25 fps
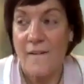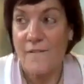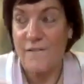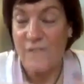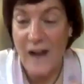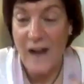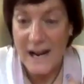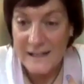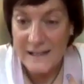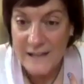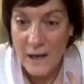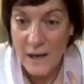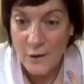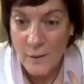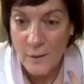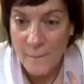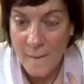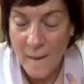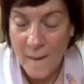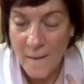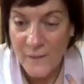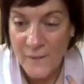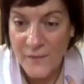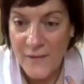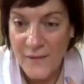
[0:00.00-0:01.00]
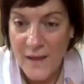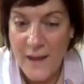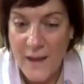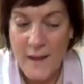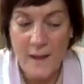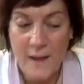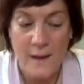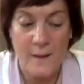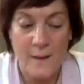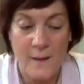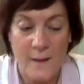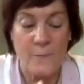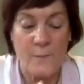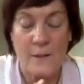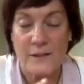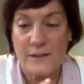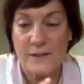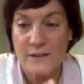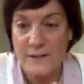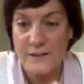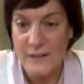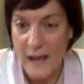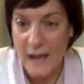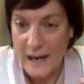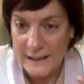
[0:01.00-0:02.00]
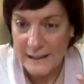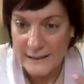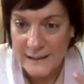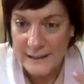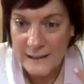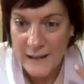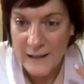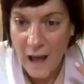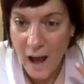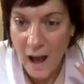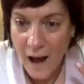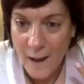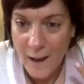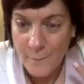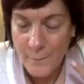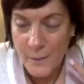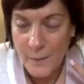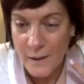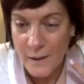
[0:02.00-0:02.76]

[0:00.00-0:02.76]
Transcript: find out about them, signing up,